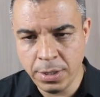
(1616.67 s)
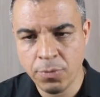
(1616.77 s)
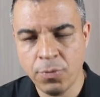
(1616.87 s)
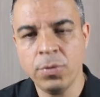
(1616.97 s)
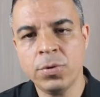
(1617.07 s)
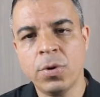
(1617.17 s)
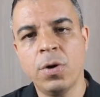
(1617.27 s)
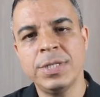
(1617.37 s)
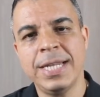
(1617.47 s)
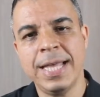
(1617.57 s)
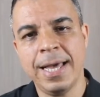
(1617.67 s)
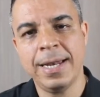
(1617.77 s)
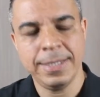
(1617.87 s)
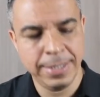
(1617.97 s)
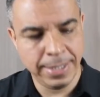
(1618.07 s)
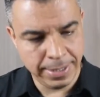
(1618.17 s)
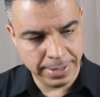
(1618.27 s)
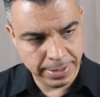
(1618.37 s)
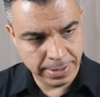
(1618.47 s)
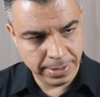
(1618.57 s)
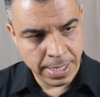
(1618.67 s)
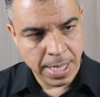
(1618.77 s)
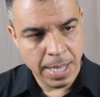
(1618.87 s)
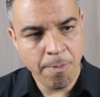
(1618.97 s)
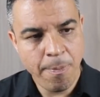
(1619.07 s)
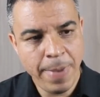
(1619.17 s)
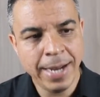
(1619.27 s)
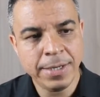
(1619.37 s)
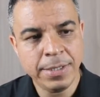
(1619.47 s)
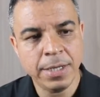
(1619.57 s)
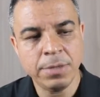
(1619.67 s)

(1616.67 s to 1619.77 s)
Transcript: root cause analysis impacted